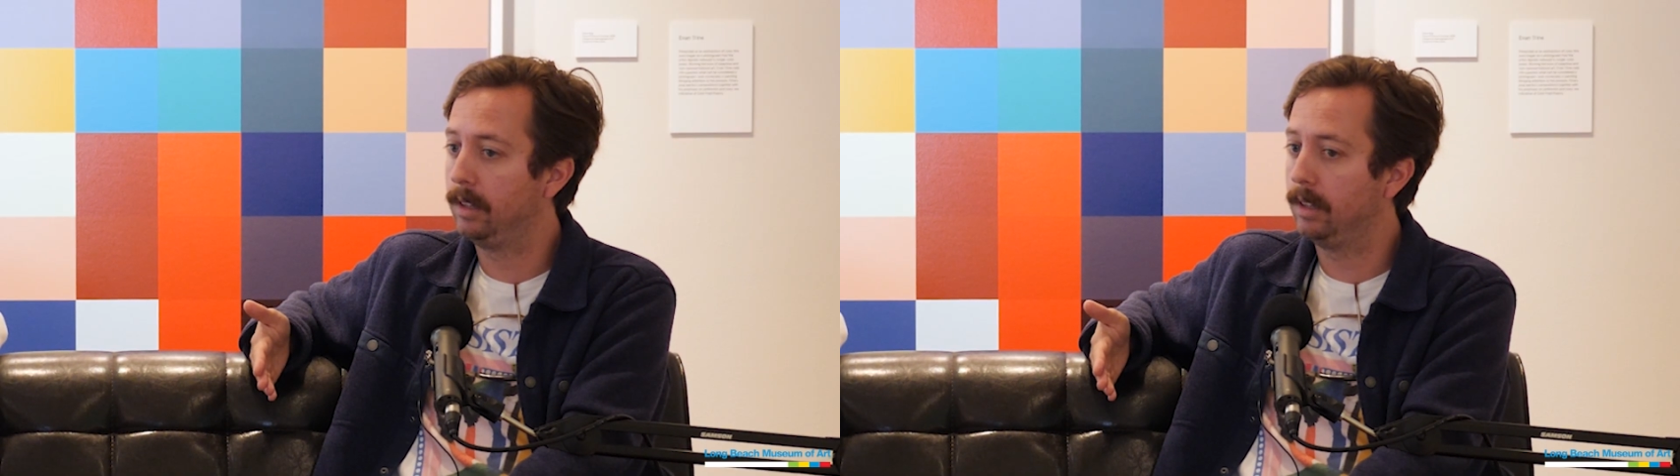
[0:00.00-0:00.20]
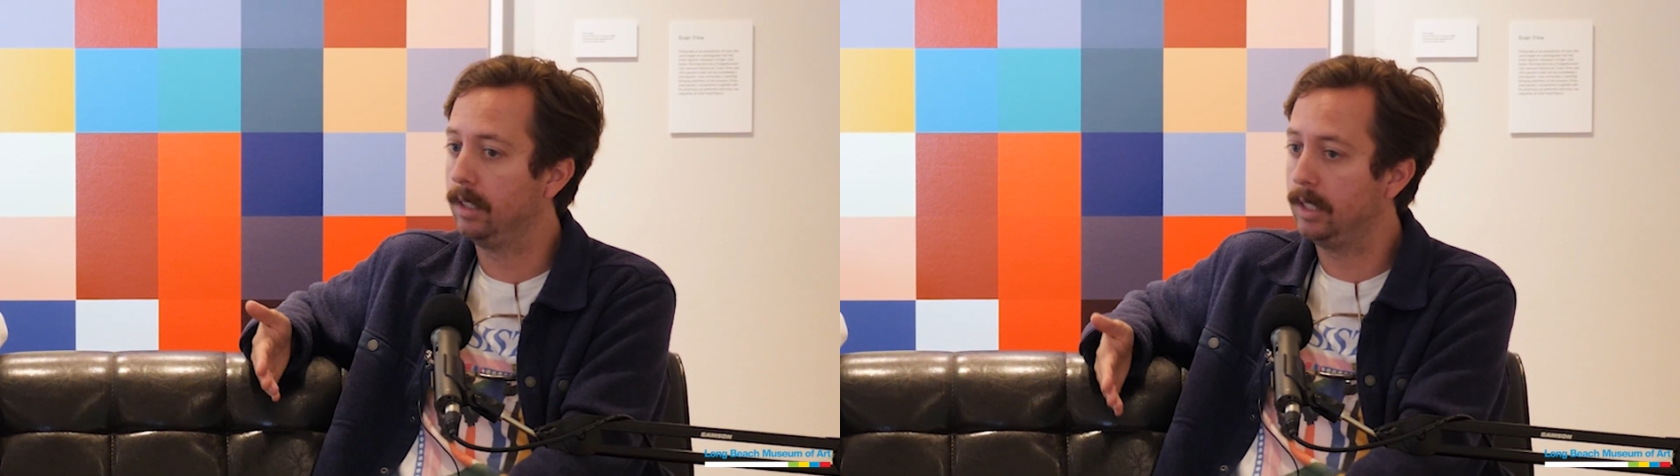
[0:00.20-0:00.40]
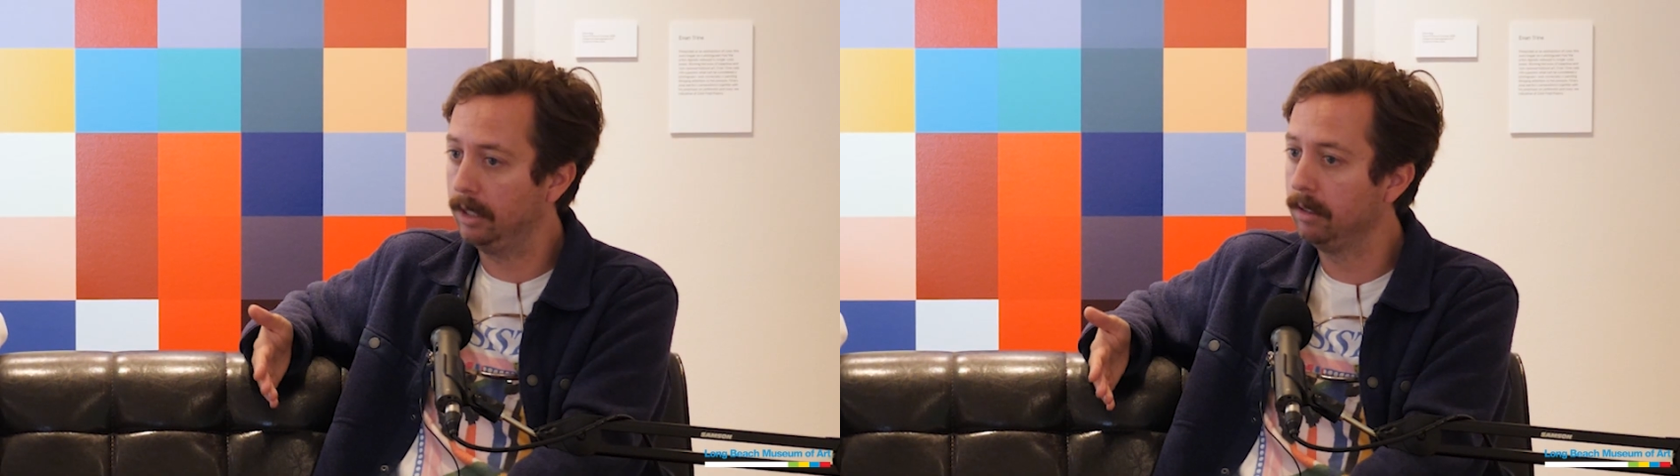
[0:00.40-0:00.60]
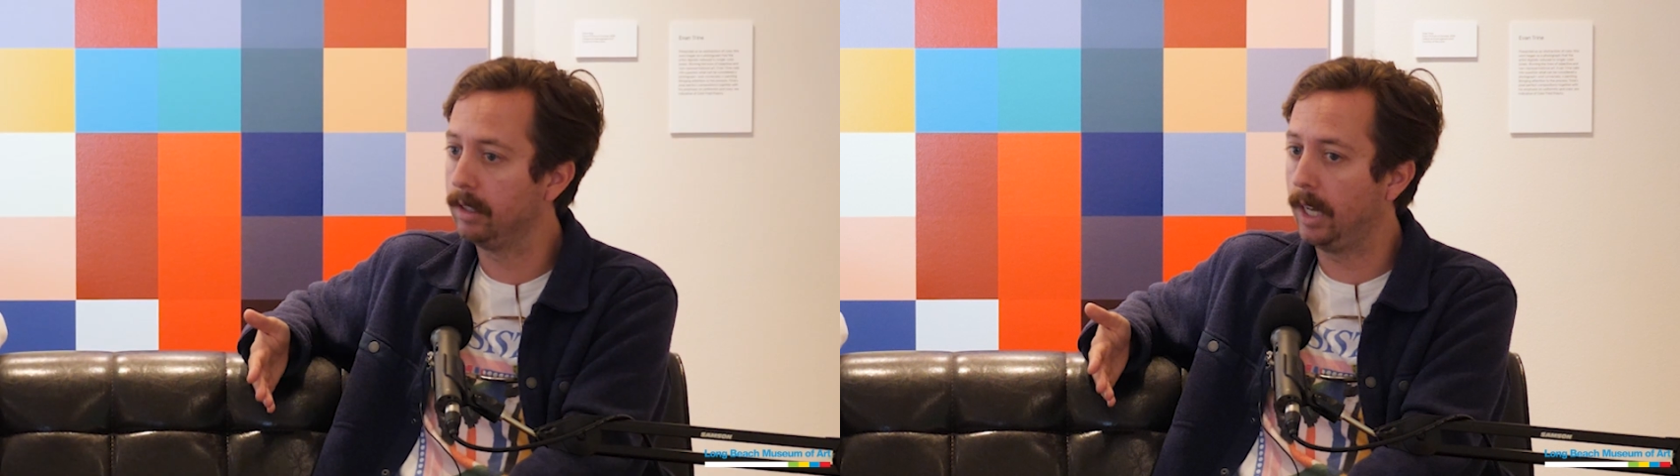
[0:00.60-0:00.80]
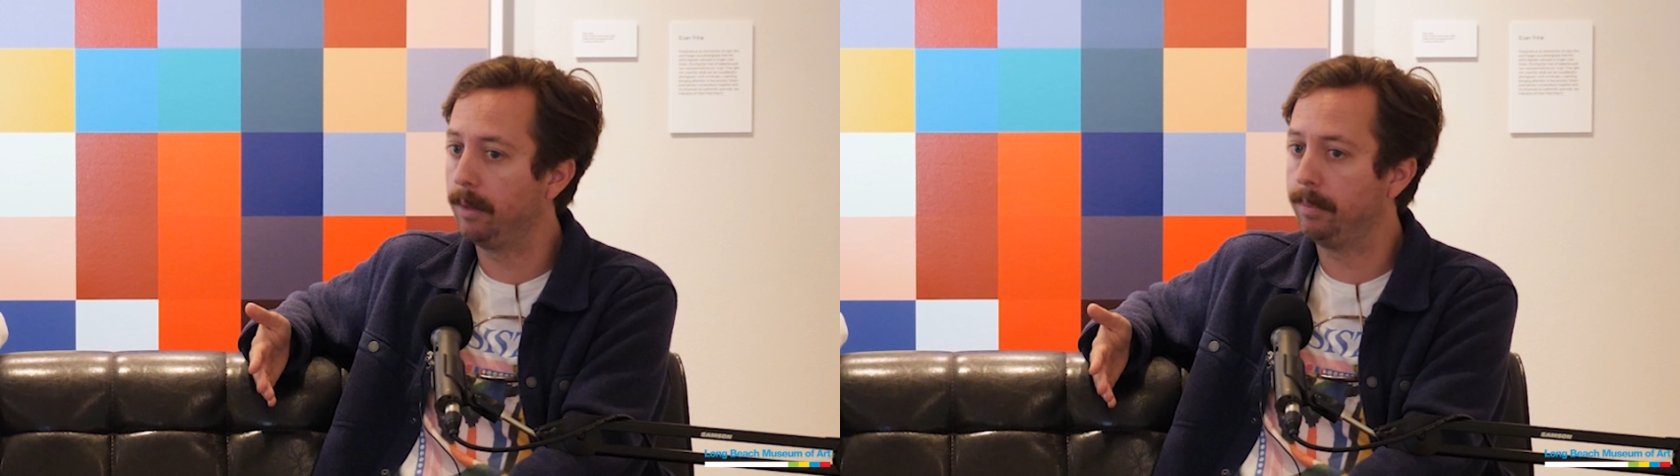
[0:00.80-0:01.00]
the dealer
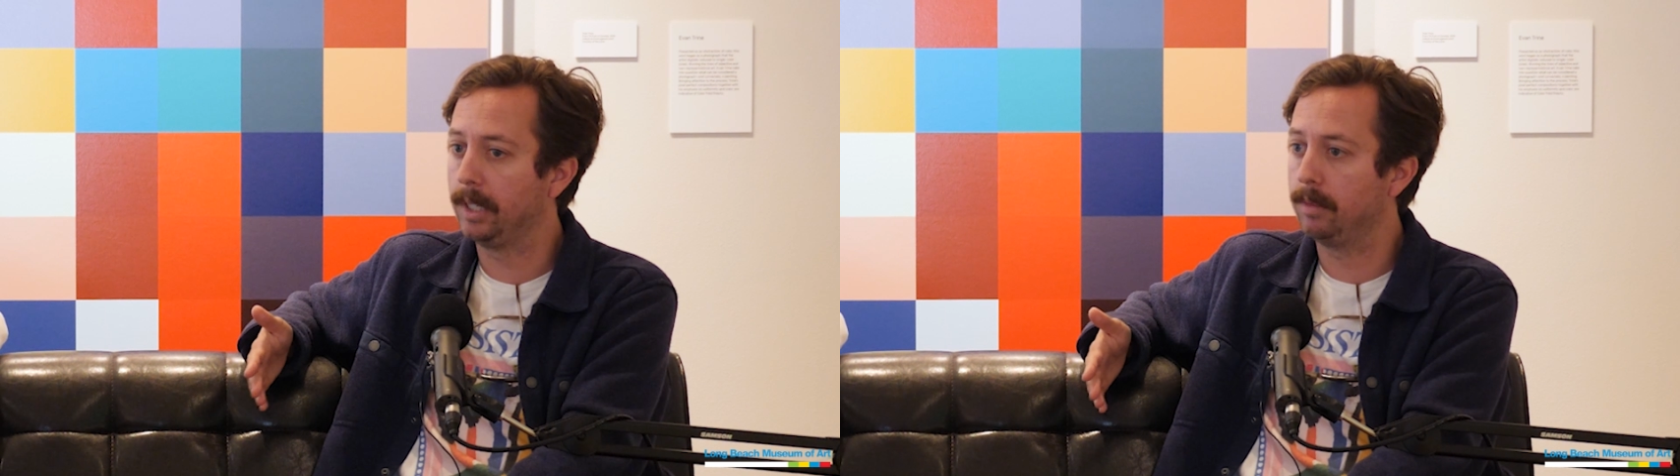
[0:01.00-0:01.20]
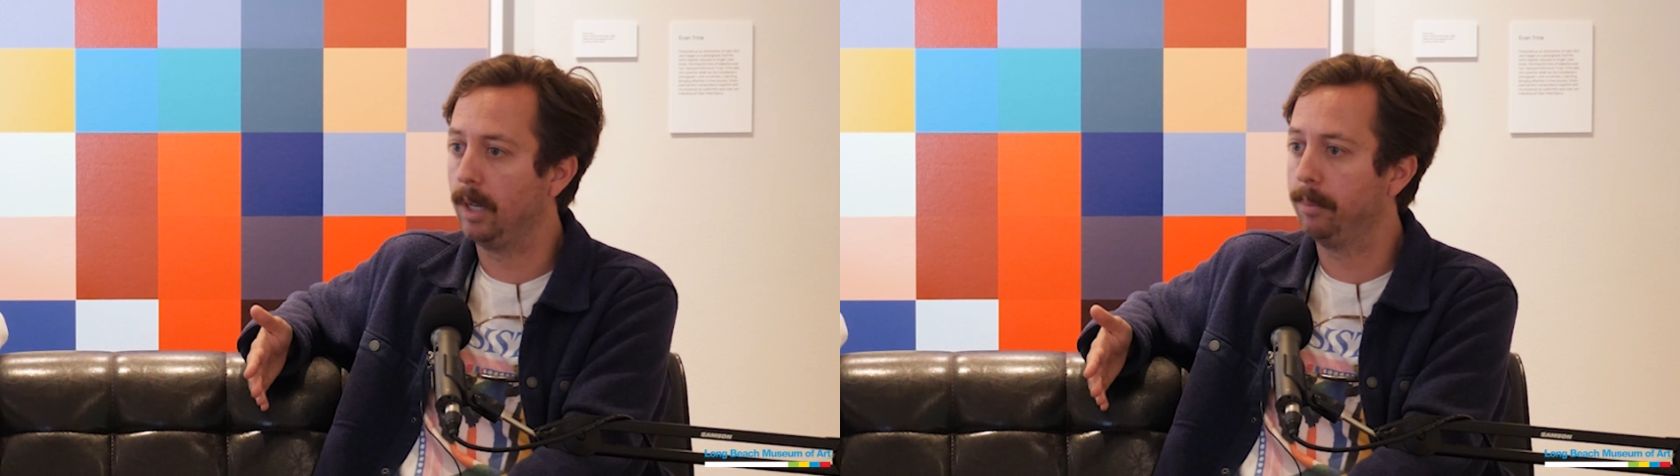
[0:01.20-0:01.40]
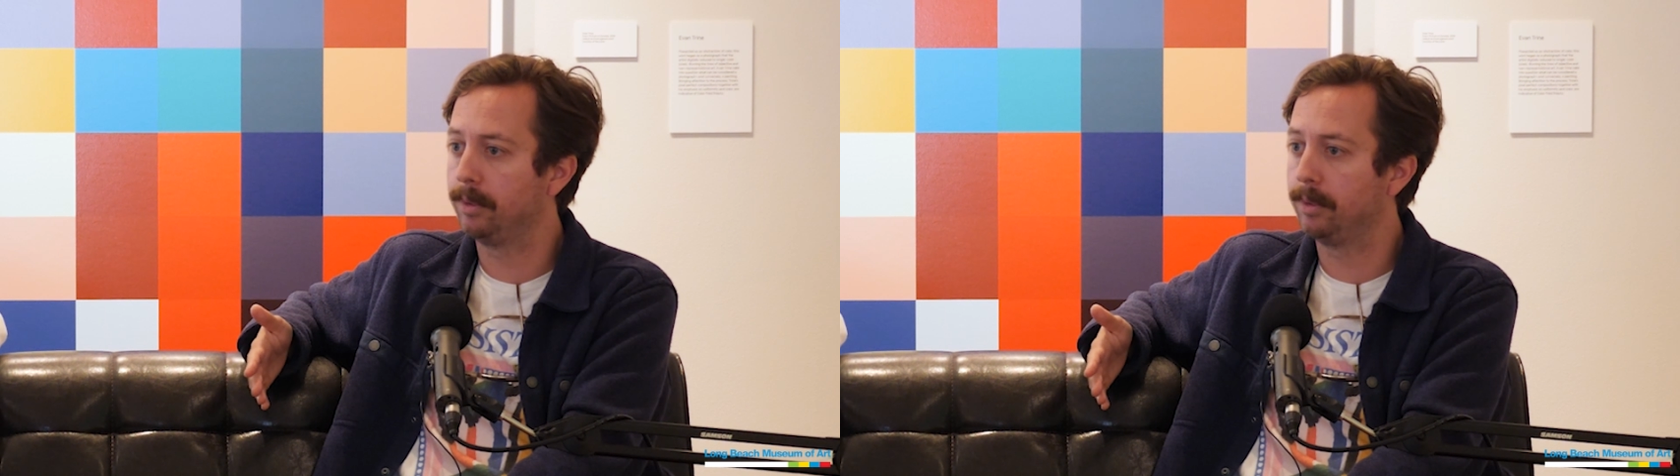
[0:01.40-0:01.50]
that picked me up,